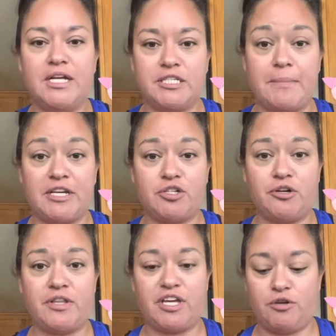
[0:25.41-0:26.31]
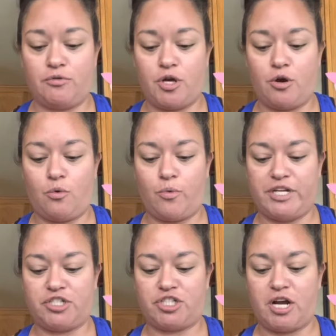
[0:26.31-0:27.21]
to make sure that you know
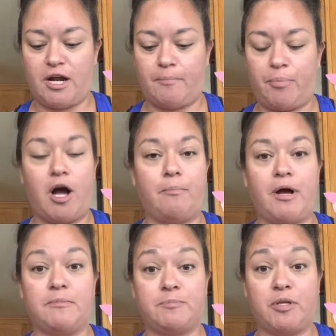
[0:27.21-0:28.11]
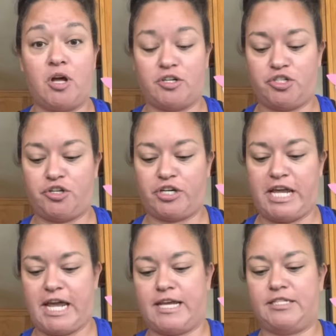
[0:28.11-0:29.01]
which Pom Poms belong to your
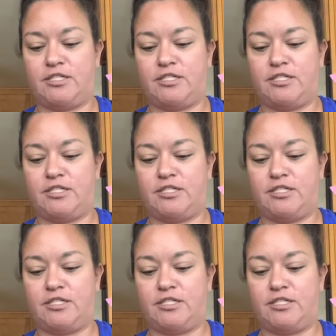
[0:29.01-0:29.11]
kids.